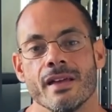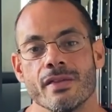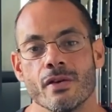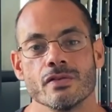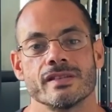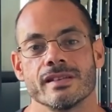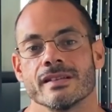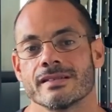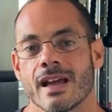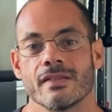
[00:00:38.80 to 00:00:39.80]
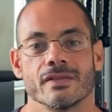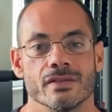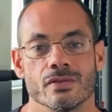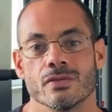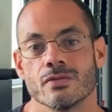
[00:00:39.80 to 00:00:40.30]
And those things have to
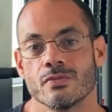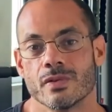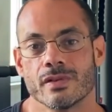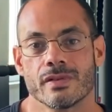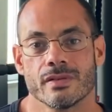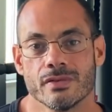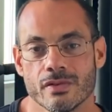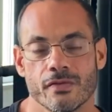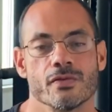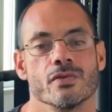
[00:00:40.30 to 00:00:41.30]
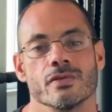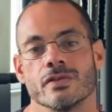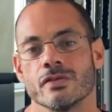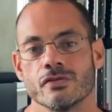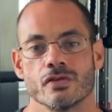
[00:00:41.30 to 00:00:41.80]
do with your food,
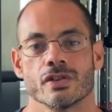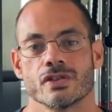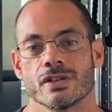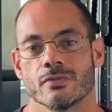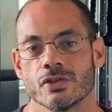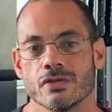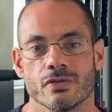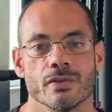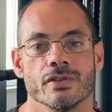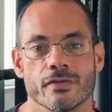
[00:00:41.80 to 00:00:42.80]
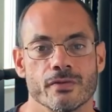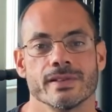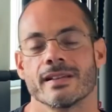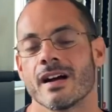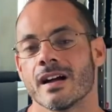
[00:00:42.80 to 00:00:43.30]
your nutrition, what you do in your free
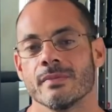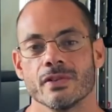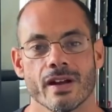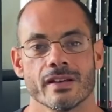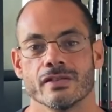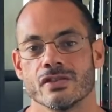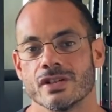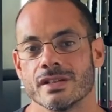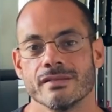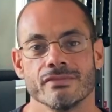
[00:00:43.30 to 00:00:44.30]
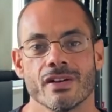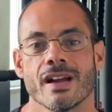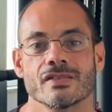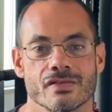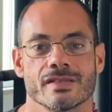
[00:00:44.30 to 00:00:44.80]
time, your energy, your
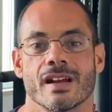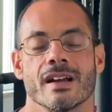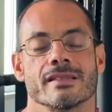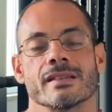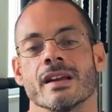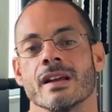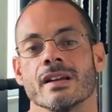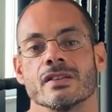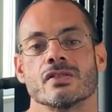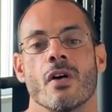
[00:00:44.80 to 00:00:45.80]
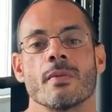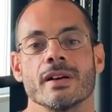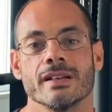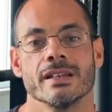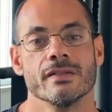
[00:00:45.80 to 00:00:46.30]
exercise. So I'm
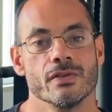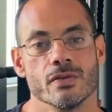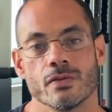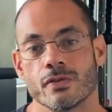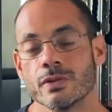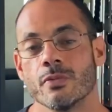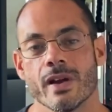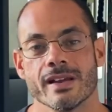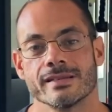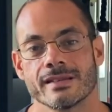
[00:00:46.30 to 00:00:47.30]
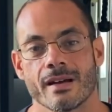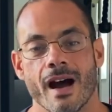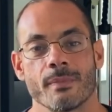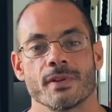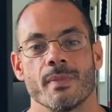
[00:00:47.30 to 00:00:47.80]
going to give you 3 ways to
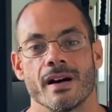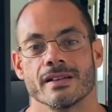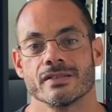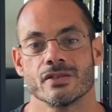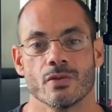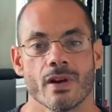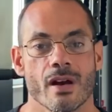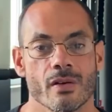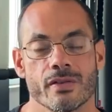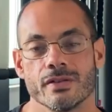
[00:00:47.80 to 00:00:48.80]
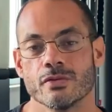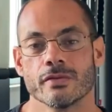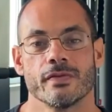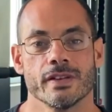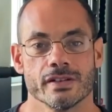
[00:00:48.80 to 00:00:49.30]
optimize your health and your
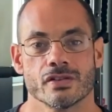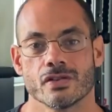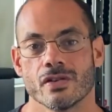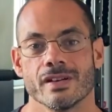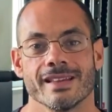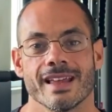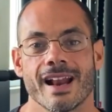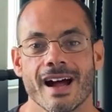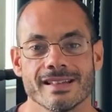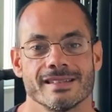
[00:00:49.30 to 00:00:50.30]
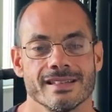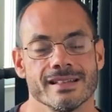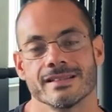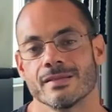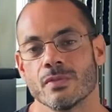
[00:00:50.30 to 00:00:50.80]
fitness journey that I see
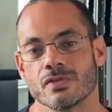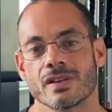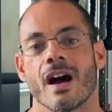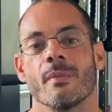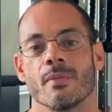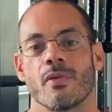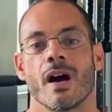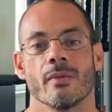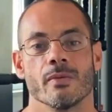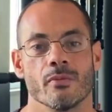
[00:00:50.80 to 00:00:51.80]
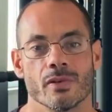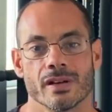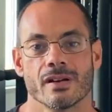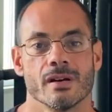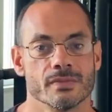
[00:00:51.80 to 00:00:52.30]
as the most common problem when
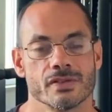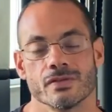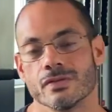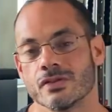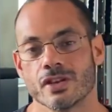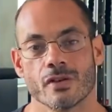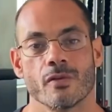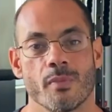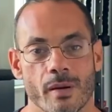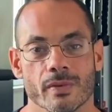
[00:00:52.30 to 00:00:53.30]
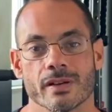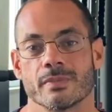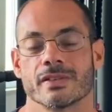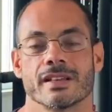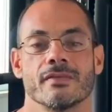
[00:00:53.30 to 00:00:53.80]
it comes to the general public,
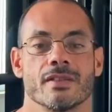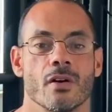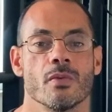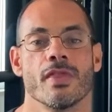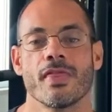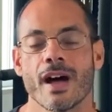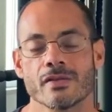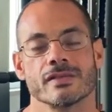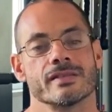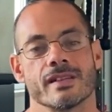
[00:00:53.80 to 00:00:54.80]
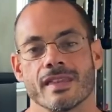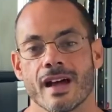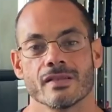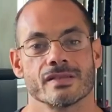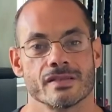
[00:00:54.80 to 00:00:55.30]
because I've dealt with thousands and
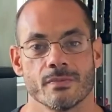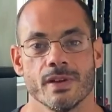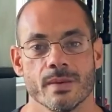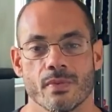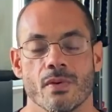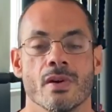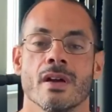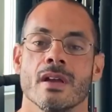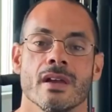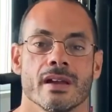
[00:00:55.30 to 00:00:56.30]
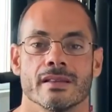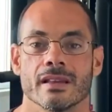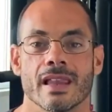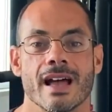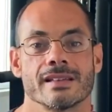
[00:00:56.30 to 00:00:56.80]
thousands of people in
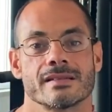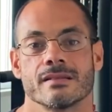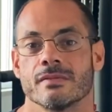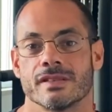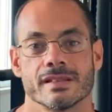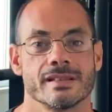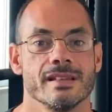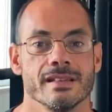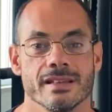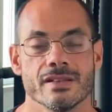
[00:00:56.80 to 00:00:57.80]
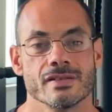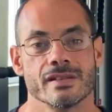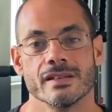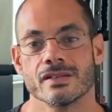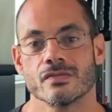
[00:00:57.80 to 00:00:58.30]
the last 16 years
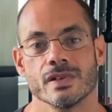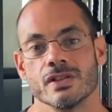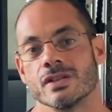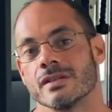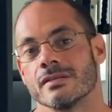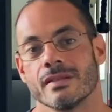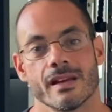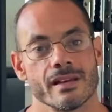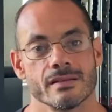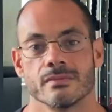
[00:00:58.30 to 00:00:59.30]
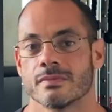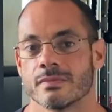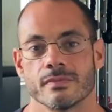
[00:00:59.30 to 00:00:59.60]
in this region and